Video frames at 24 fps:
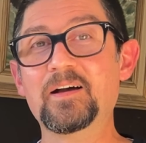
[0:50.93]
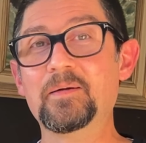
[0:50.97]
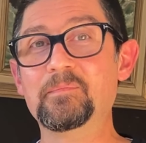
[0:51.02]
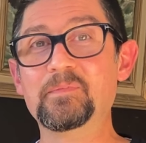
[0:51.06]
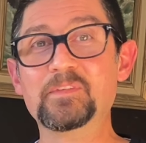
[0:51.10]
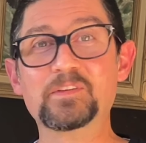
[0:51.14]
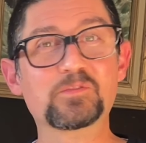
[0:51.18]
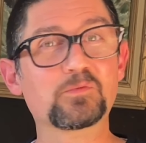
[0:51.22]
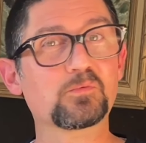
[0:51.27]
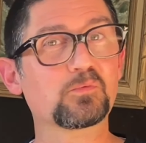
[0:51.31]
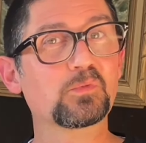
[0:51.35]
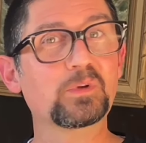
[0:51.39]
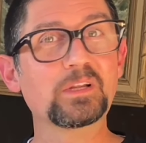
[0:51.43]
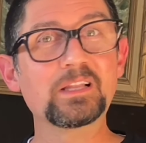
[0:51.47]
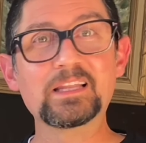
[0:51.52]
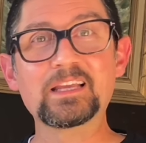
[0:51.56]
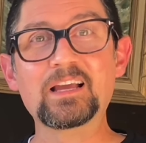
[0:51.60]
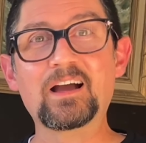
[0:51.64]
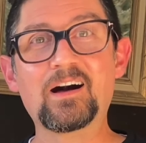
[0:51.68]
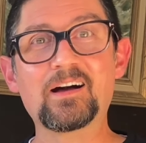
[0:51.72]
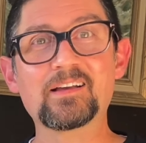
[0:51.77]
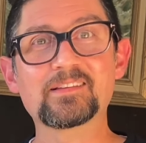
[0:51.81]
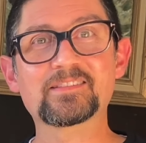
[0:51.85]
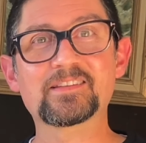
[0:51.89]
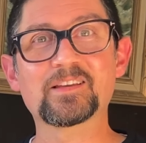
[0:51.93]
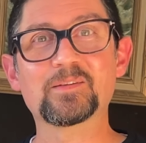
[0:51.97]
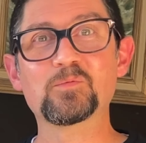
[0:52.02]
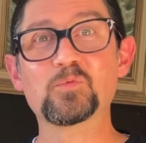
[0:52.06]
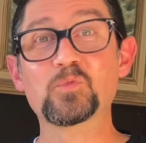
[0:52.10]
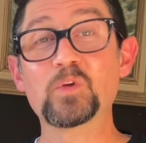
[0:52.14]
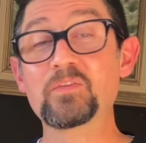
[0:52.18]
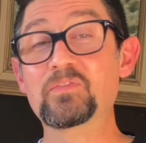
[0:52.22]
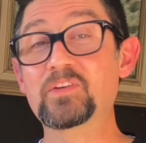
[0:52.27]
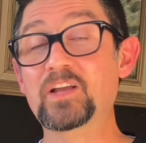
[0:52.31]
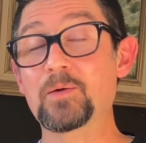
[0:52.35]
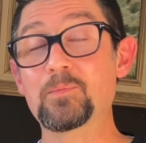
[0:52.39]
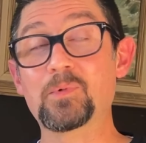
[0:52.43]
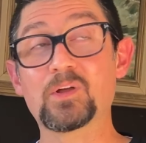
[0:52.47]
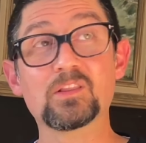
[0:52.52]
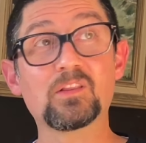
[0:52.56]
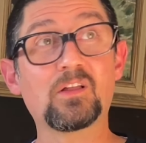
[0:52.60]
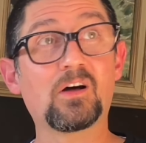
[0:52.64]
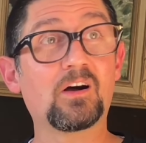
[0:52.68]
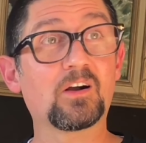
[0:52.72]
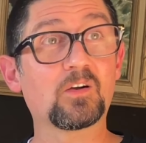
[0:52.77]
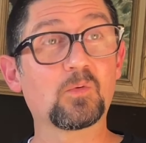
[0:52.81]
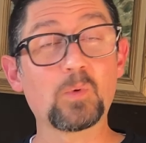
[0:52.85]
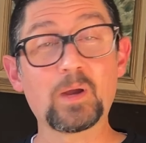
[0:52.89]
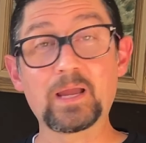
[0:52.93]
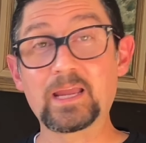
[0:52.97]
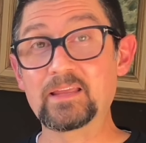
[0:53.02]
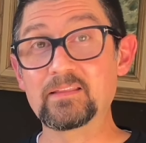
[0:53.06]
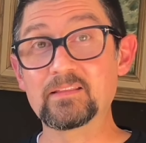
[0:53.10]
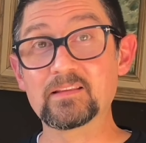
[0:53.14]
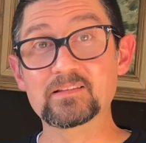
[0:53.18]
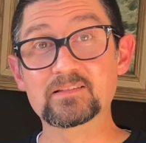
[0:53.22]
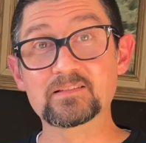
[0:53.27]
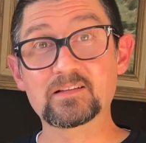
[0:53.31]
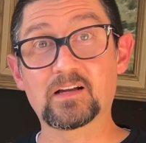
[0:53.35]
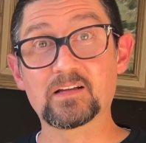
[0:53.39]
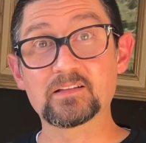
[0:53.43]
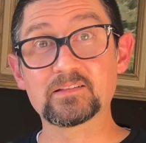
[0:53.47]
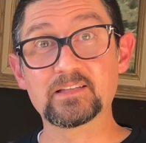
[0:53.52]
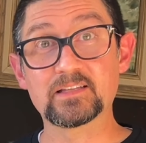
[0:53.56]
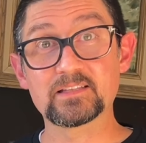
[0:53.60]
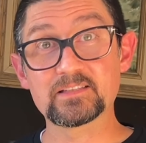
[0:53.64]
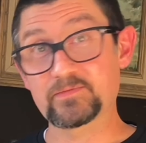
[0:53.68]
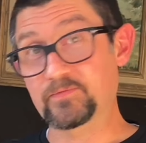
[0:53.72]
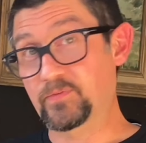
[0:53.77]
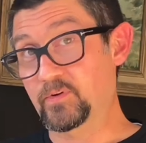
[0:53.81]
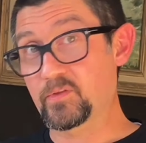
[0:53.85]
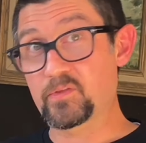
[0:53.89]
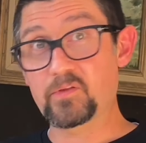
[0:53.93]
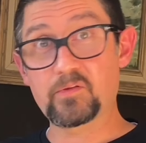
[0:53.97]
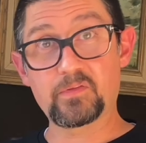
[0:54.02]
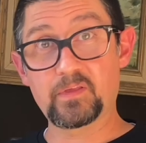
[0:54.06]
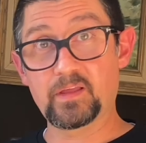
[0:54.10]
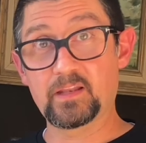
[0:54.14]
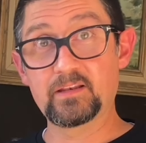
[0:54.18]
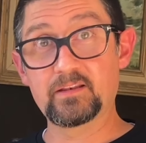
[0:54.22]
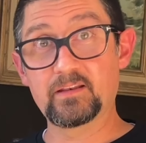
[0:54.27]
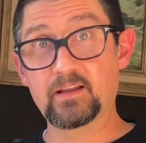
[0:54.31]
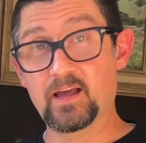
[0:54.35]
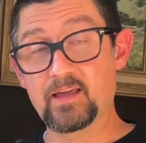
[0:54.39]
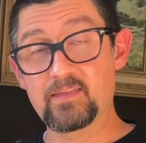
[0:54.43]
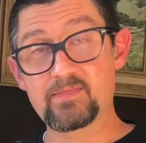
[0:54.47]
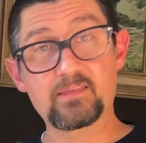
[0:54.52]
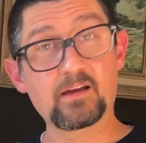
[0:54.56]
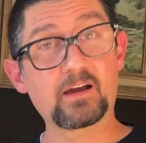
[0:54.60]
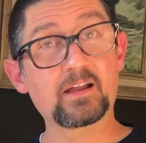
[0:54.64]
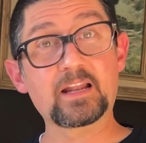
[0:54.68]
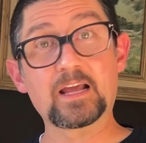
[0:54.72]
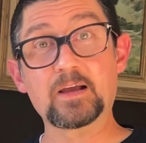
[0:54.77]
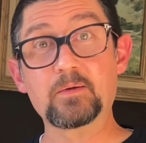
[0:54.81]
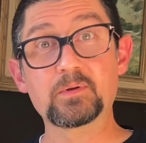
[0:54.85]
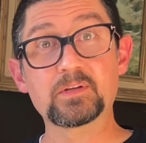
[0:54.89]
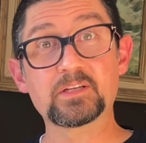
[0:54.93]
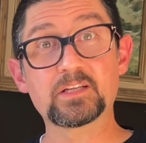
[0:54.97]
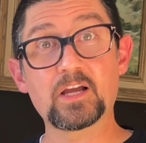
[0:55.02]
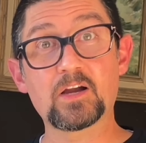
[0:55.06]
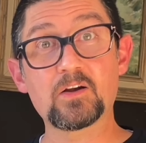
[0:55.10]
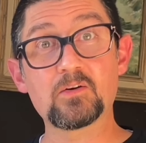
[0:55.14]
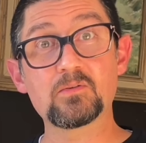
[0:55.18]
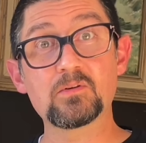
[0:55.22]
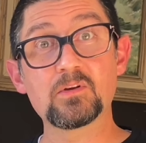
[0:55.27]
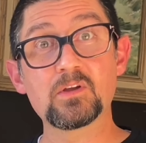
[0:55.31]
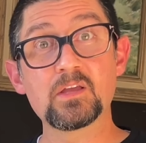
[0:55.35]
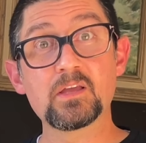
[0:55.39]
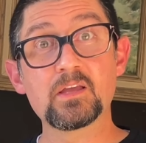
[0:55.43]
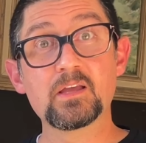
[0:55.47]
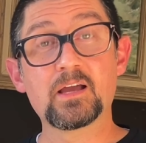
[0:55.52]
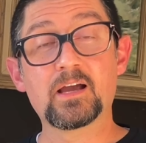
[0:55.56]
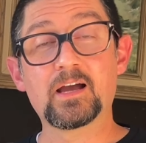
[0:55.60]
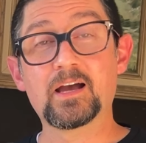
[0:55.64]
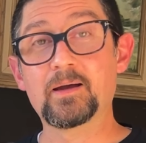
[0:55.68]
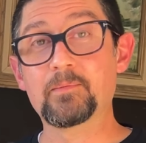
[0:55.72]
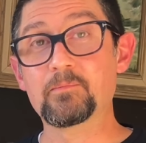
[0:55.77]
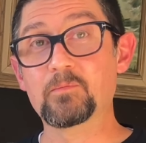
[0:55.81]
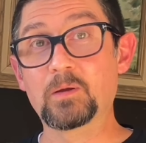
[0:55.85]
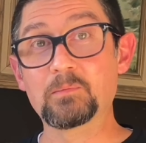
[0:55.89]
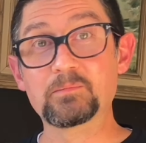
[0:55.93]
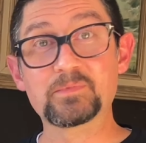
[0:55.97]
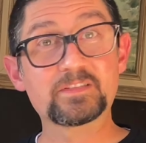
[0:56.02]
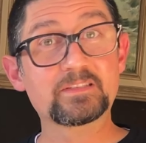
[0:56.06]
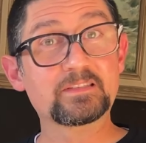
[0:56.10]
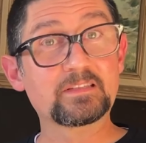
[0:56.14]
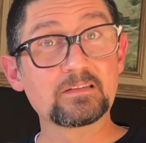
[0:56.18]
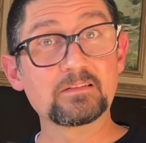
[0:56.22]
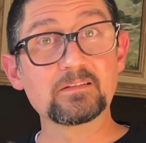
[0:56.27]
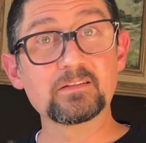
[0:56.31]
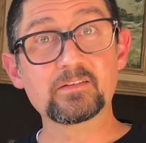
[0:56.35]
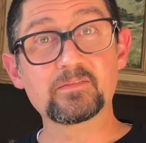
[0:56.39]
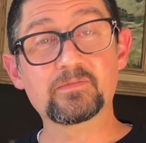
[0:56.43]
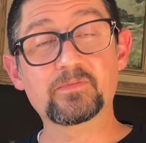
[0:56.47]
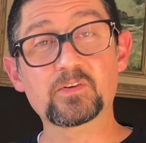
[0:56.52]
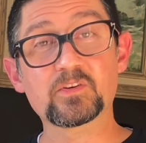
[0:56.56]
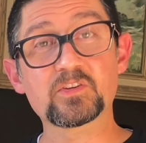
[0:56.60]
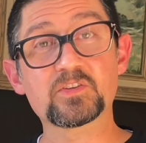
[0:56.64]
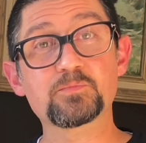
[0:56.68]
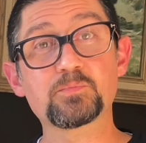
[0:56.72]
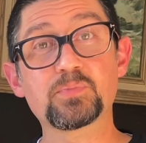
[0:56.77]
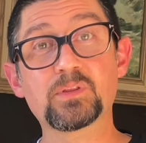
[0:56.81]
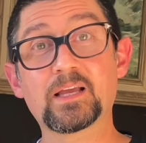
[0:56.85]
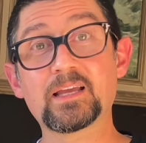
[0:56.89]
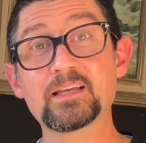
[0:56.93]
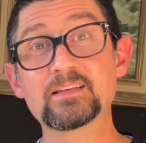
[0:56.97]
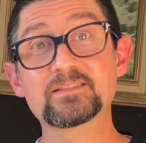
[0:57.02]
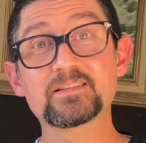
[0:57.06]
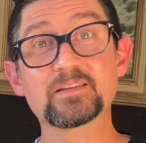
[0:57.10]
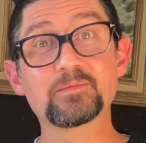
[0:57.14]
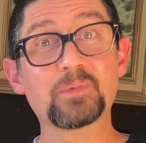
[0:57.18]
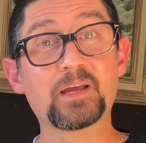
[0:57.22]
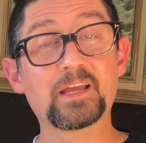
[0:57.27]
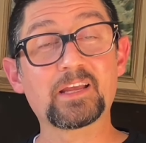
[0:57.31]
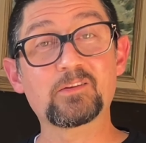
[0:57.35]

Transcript: It's really awesome. We've come a long way in this contest, further than I thought I would go. I'm still in first place in my